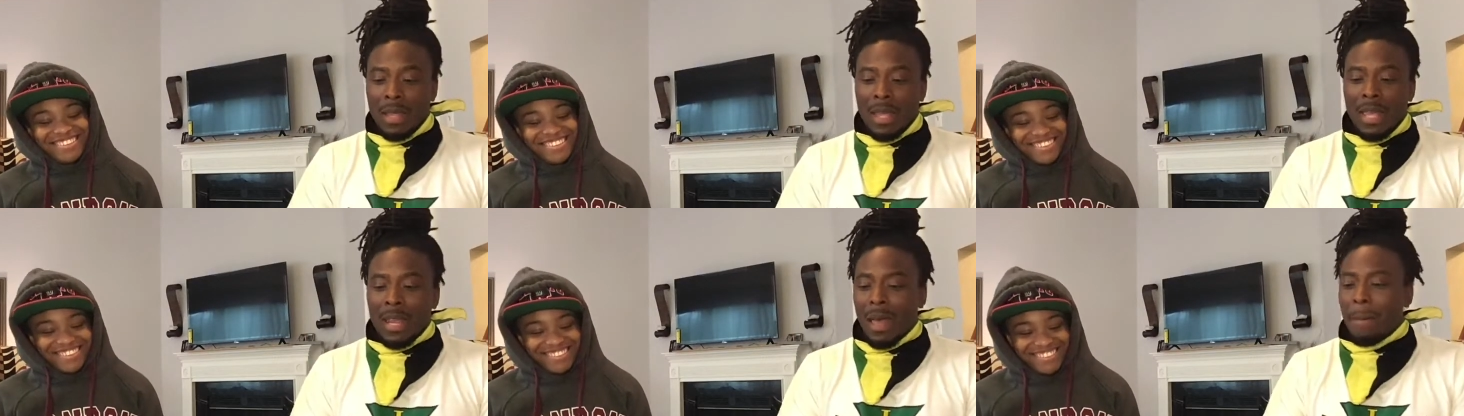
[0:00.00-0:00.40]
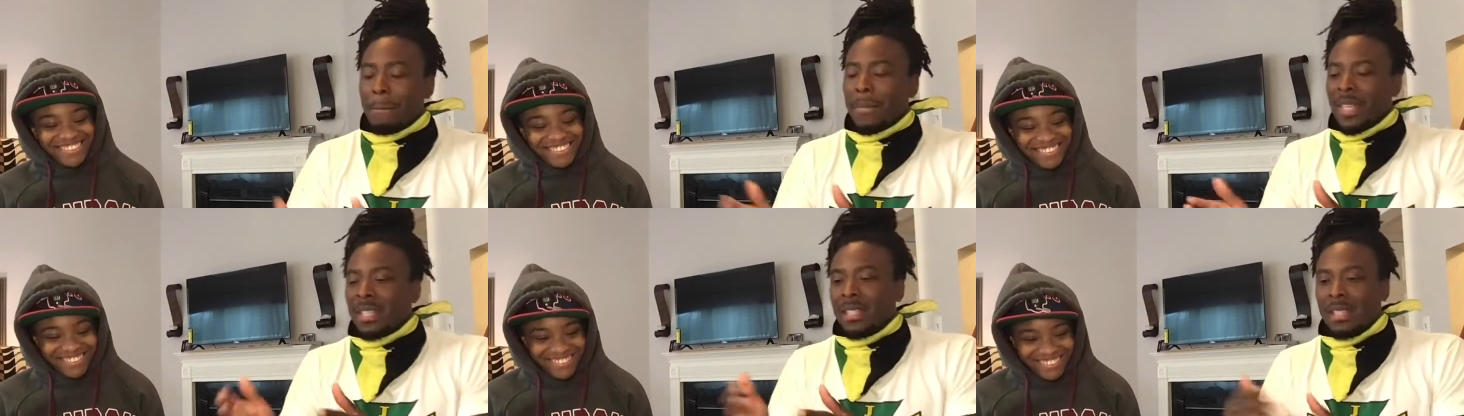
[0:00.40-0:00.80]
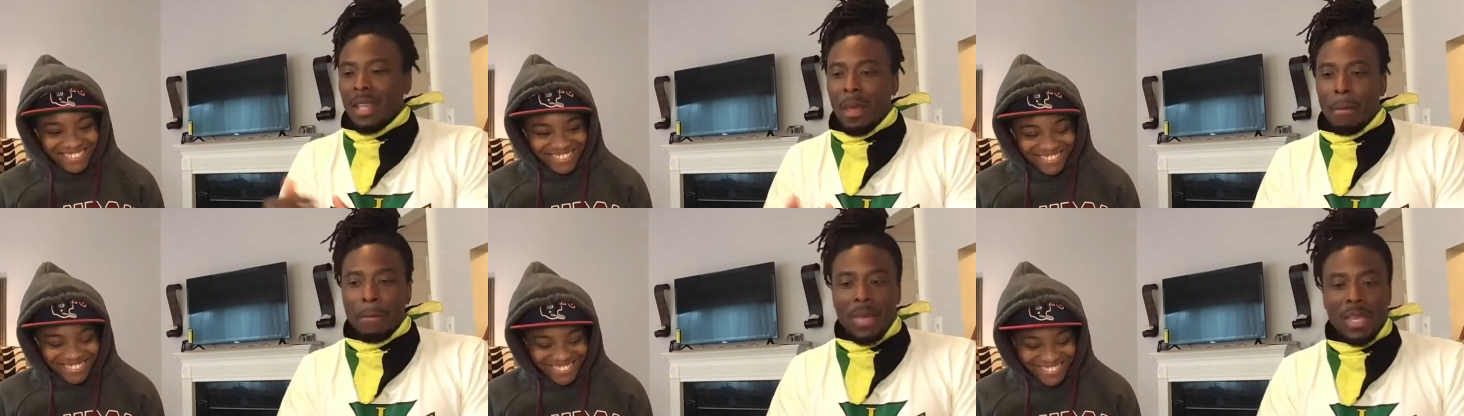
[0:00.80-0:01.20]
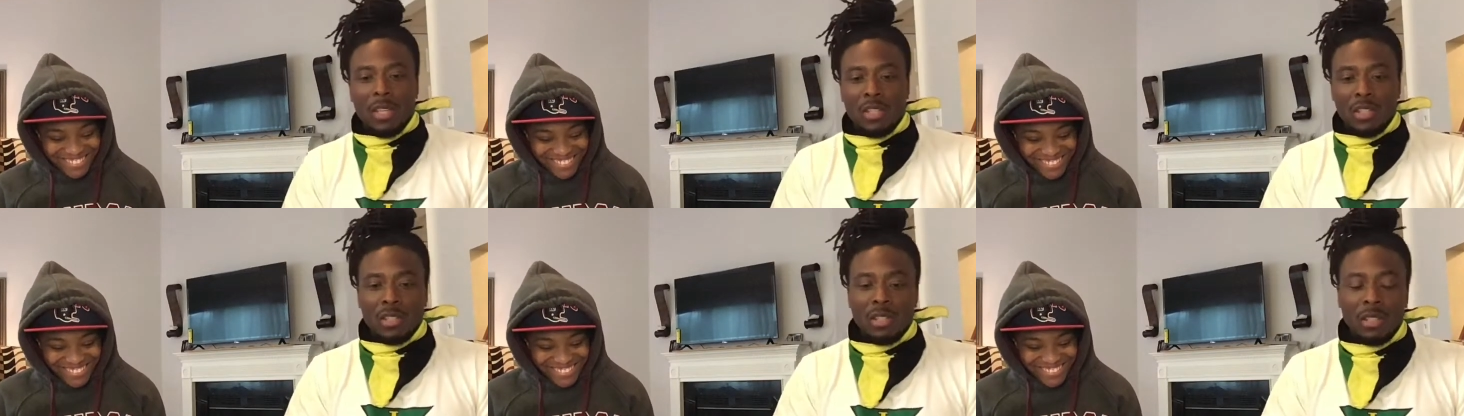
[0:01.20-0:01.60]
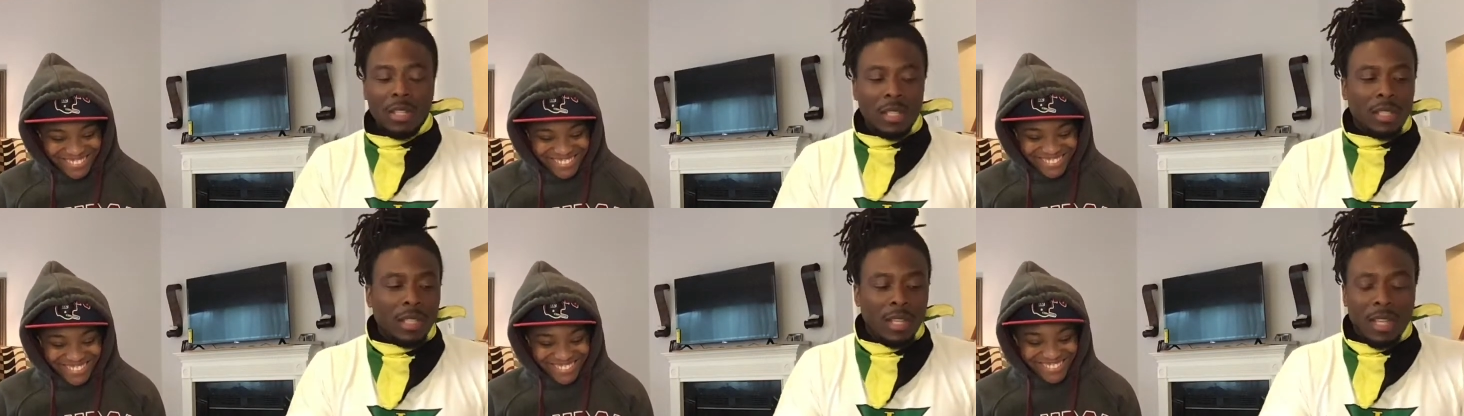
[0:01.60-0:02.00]
Speaker 1: and I missed that picture.
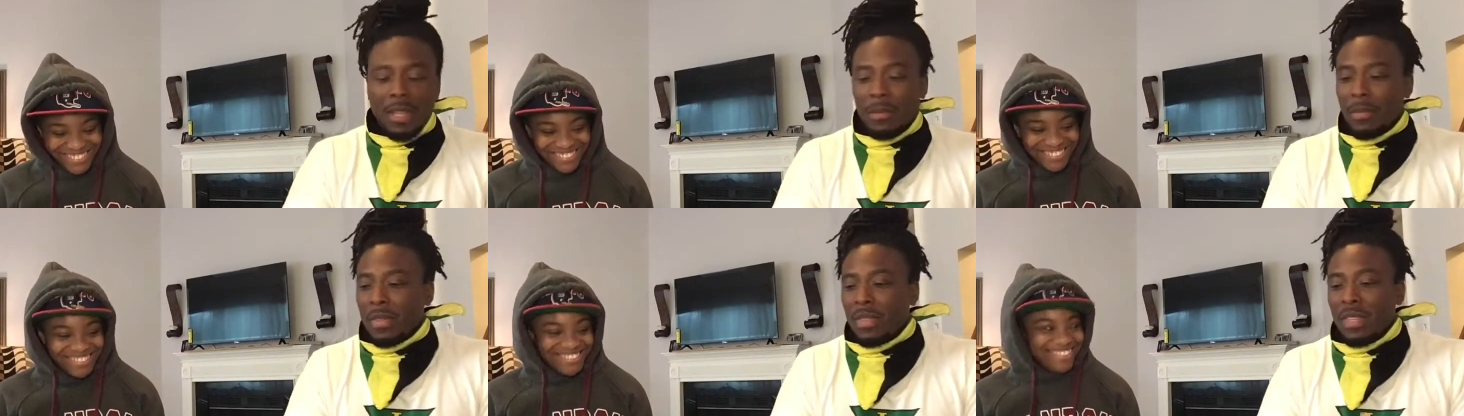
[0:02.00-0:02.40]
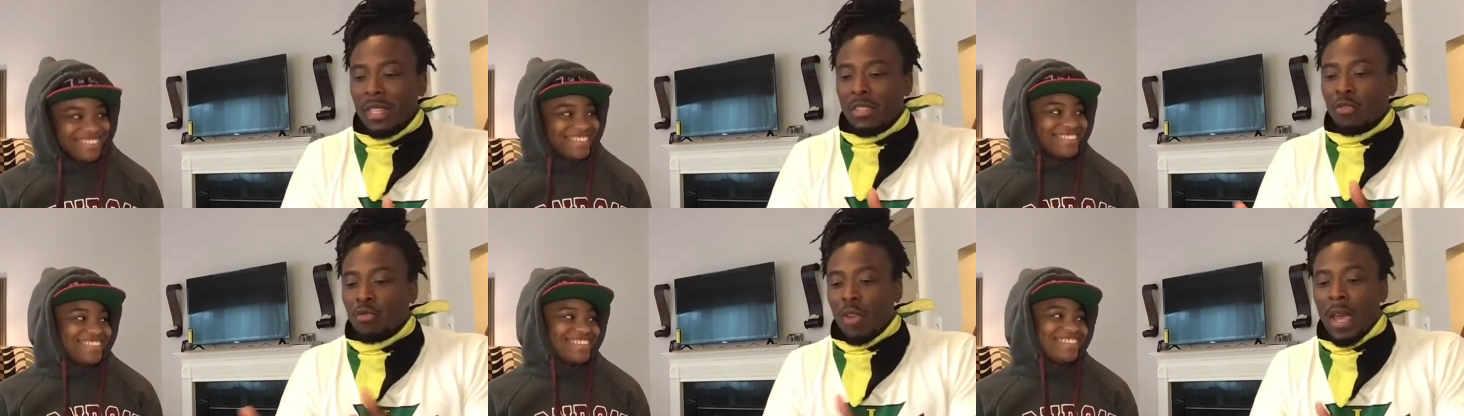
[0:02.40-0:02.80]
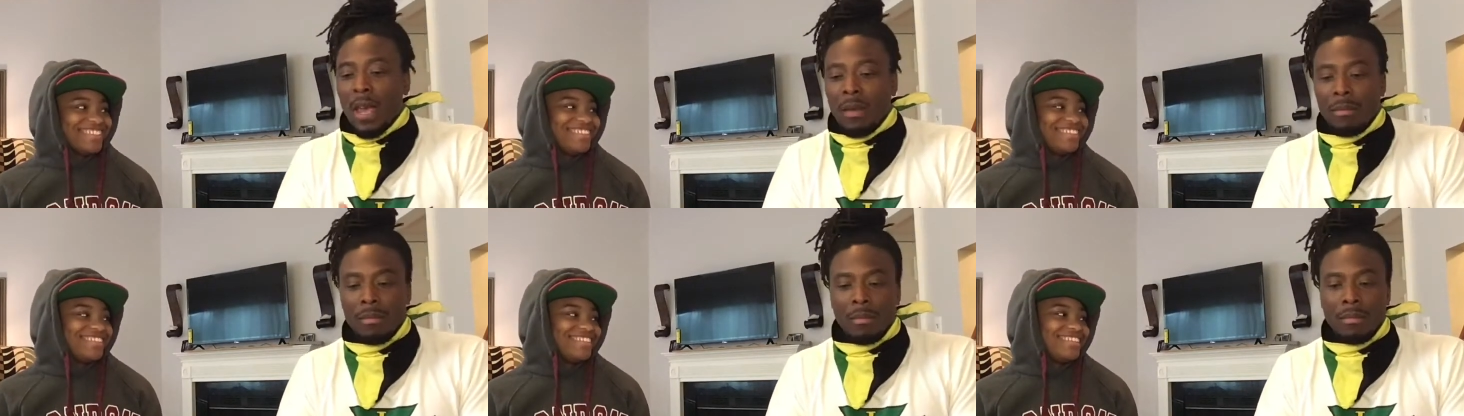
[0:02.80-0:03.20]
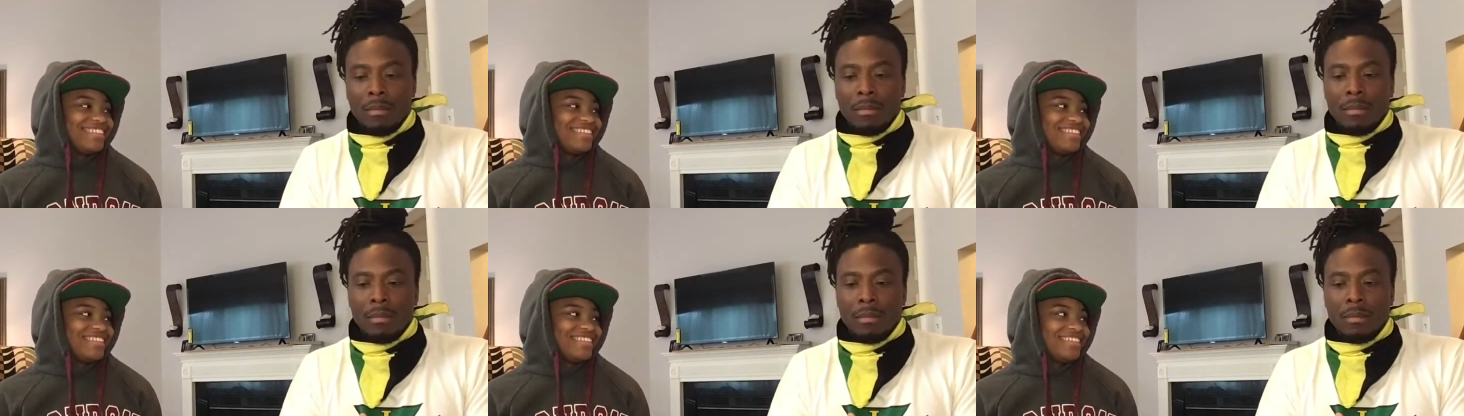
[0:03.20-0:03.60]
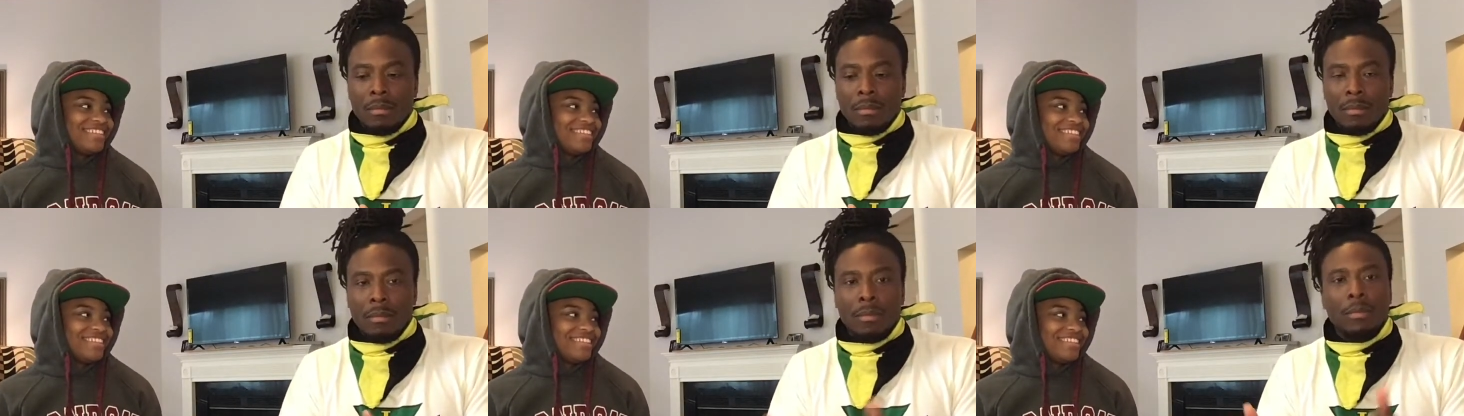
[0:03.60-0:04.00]
The name of this rhyme,
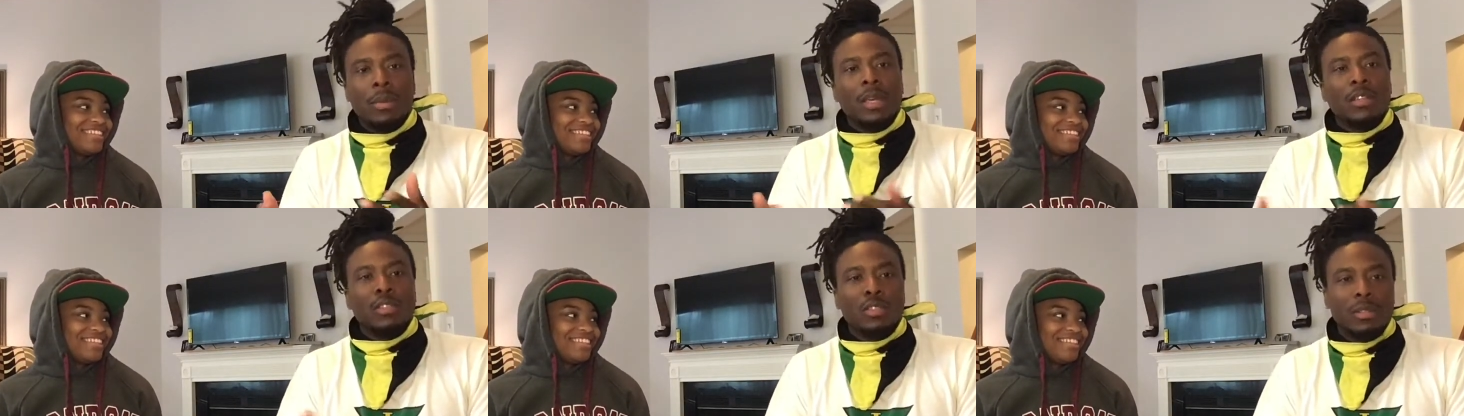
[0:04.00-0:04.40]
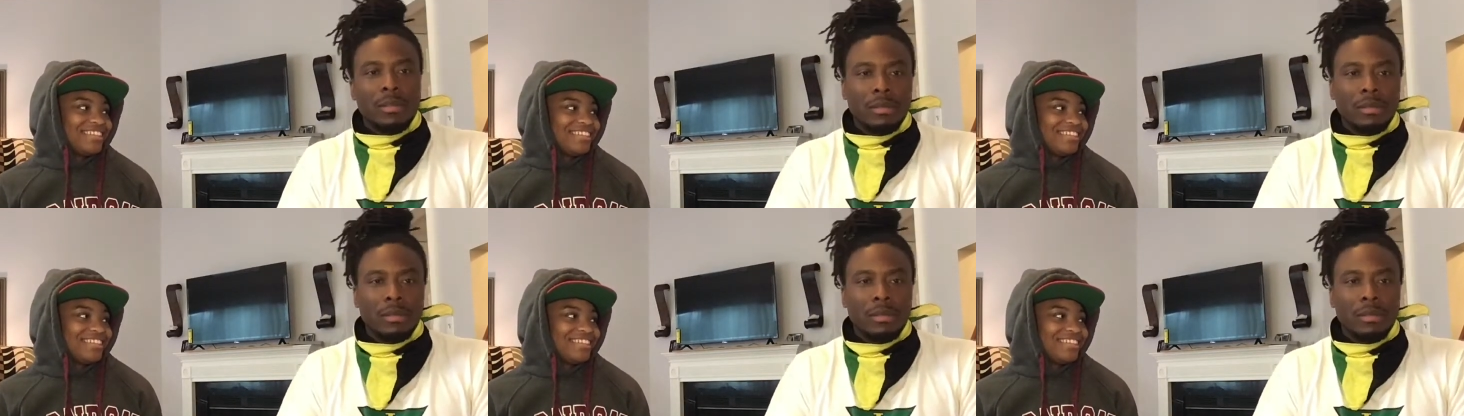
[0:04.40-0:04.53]
picture.